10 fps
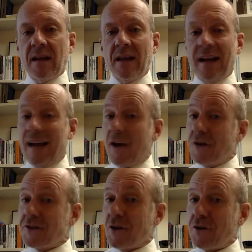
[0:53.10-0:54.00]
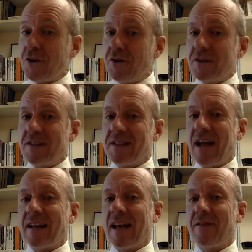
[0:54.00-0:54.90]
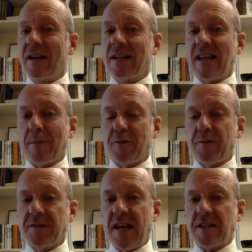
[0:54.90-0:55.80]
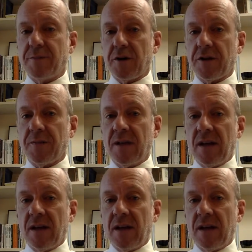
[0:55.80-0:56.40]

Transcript: And I also told you to not have an example from the textbook.